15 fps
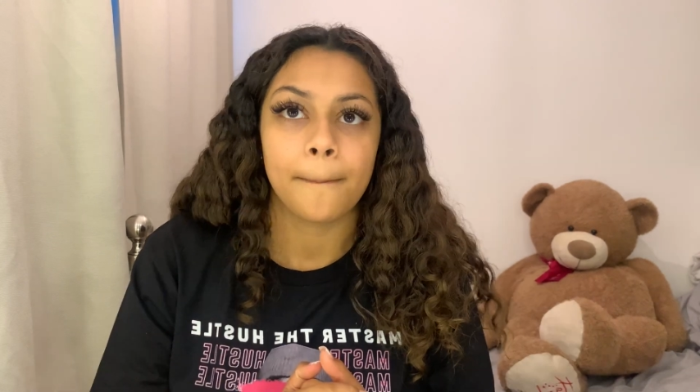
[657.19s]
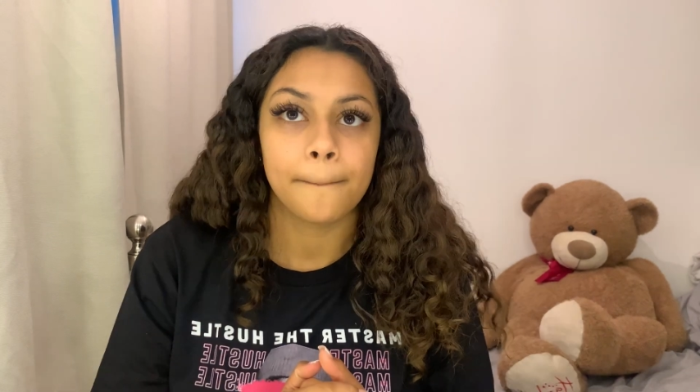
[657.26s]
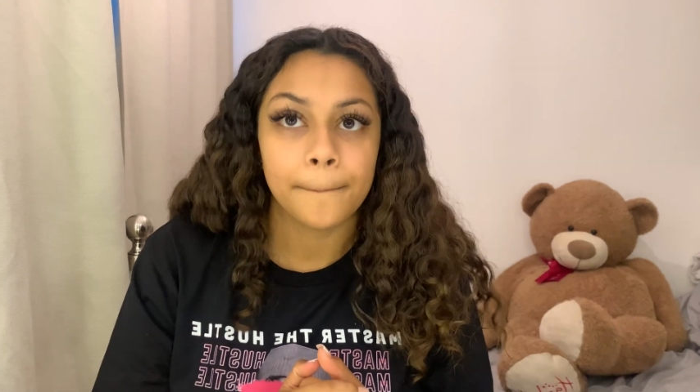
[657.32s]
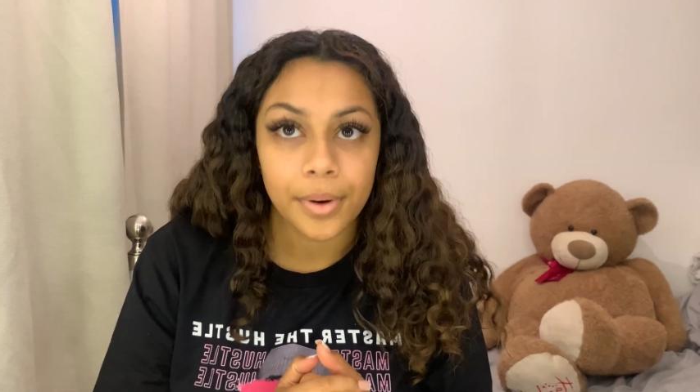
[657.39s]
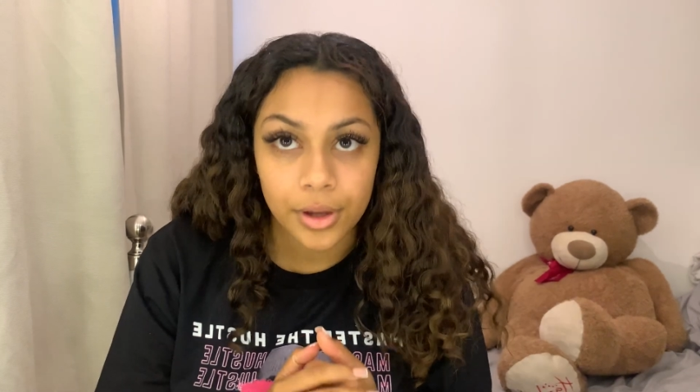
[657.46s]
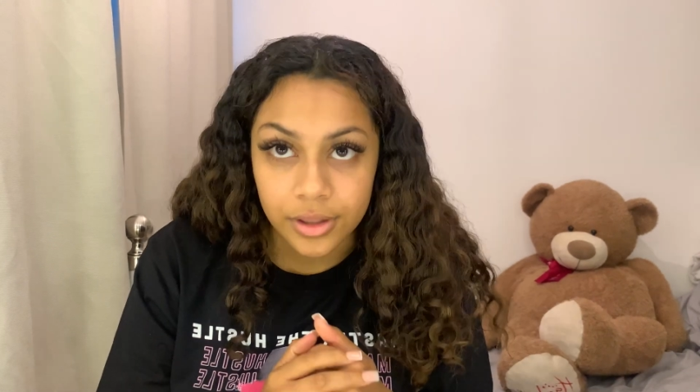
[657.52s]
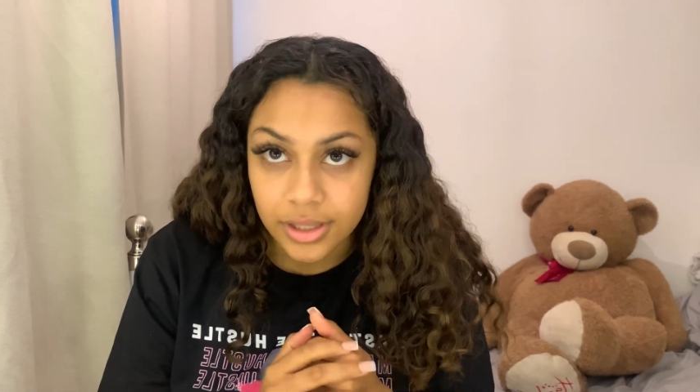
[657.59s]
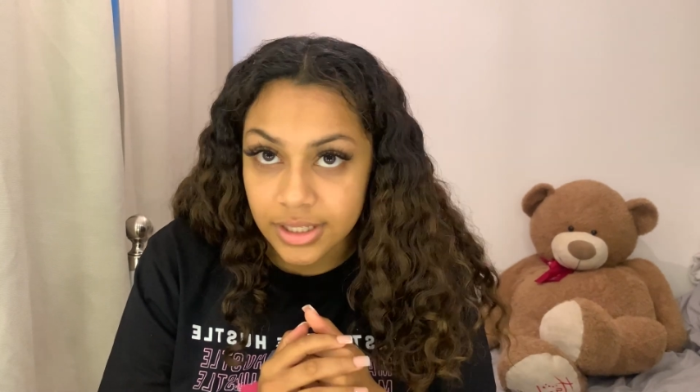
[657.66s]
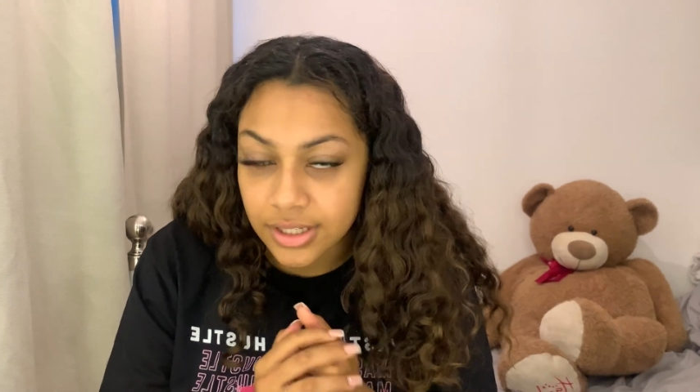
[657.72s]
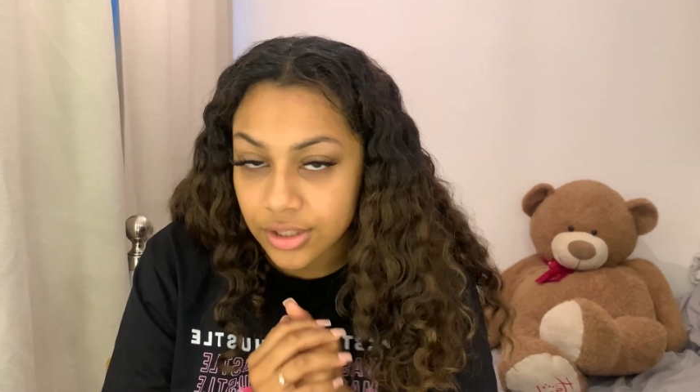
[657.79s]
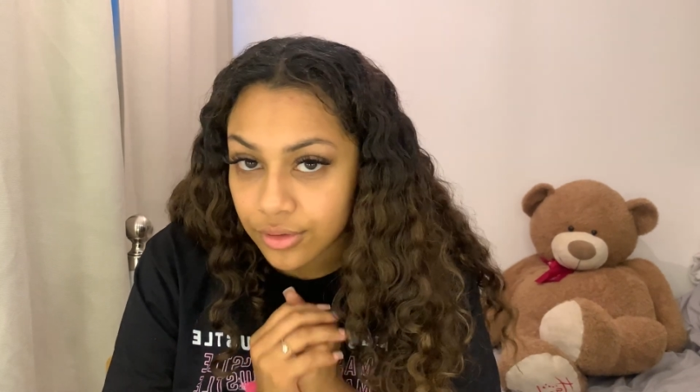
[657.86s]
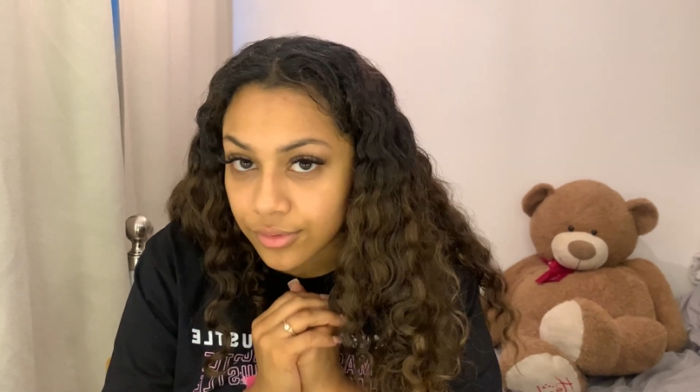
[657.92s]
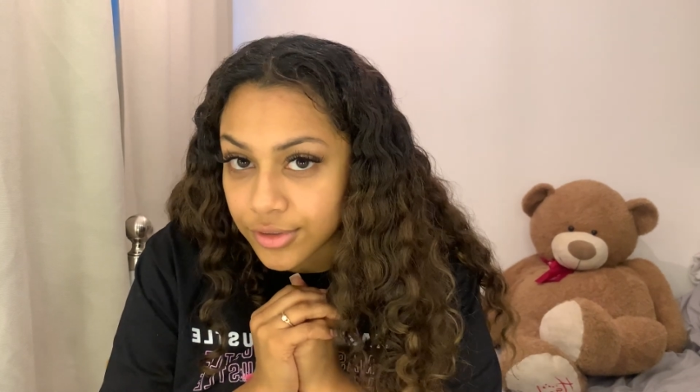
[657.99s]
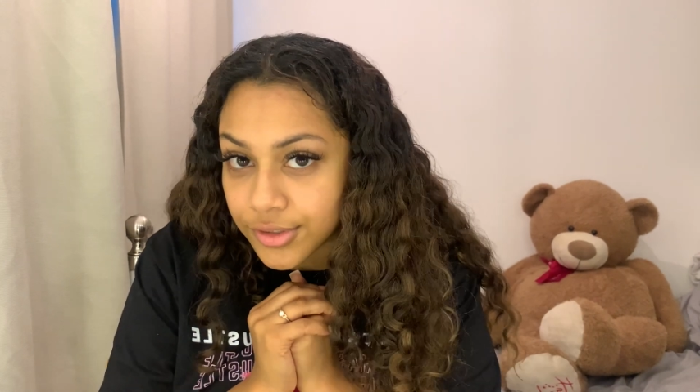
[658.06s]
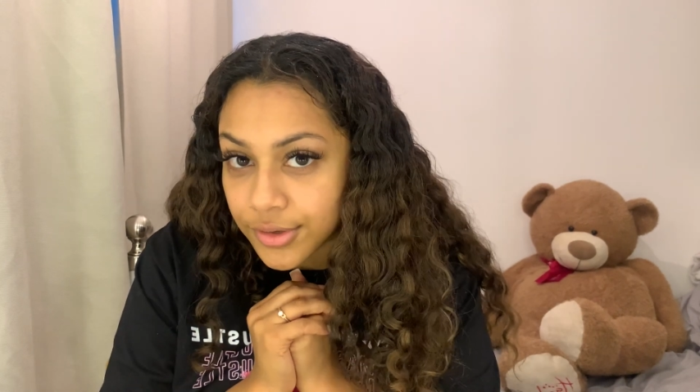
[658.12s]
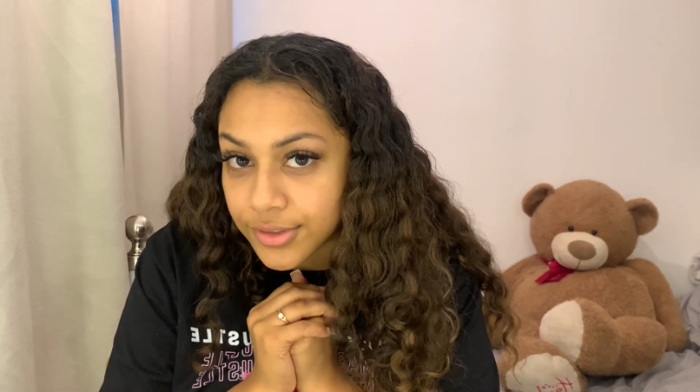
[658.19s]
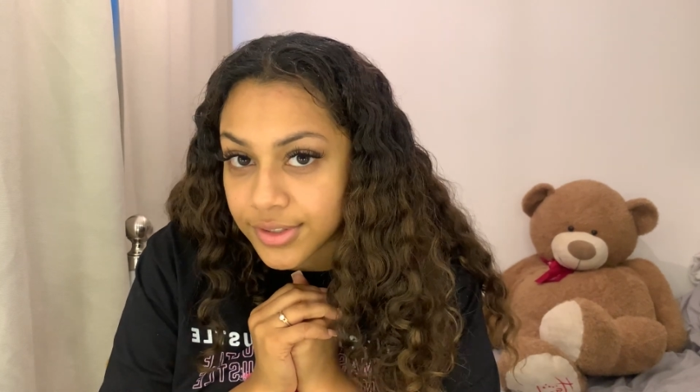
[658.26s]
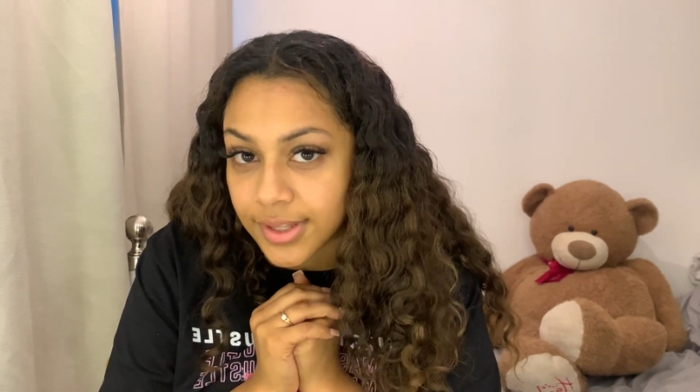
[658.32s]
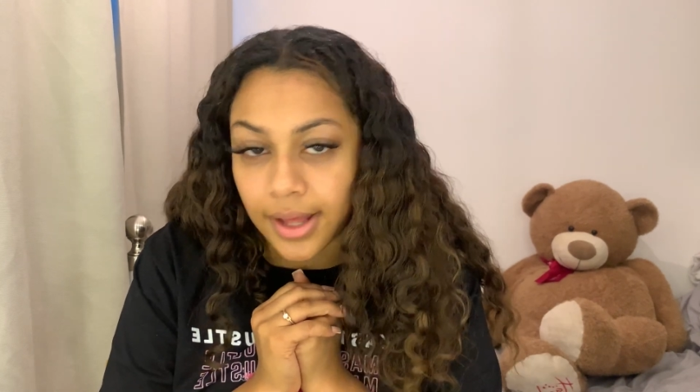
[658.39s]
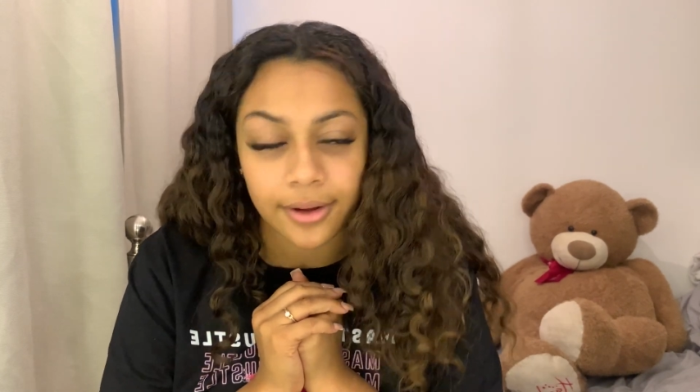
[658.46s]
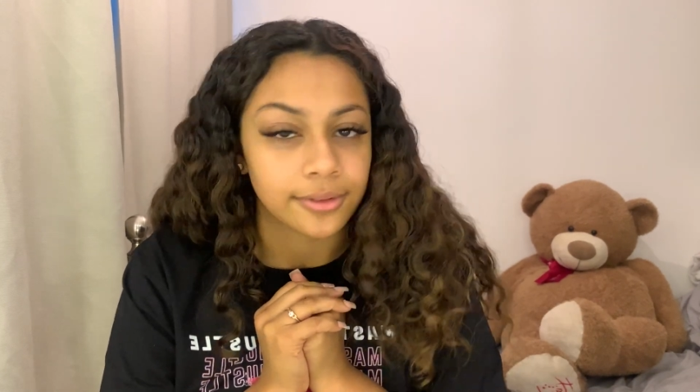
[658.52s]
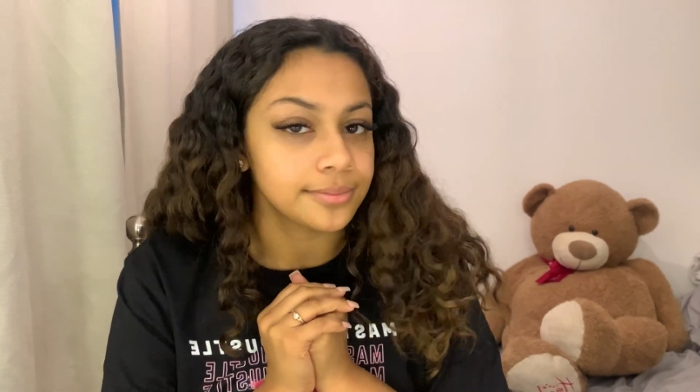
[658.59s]
But this is the results
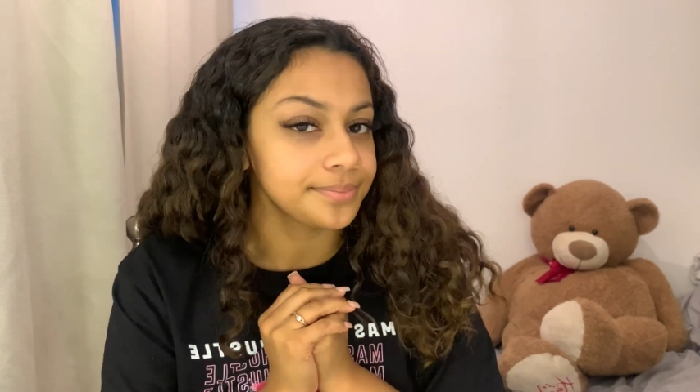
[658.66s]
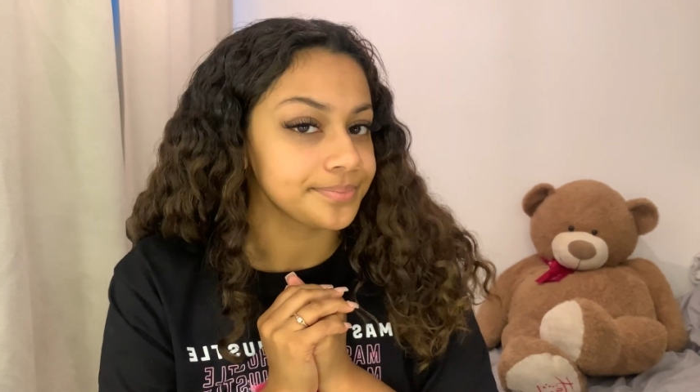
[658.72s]
now.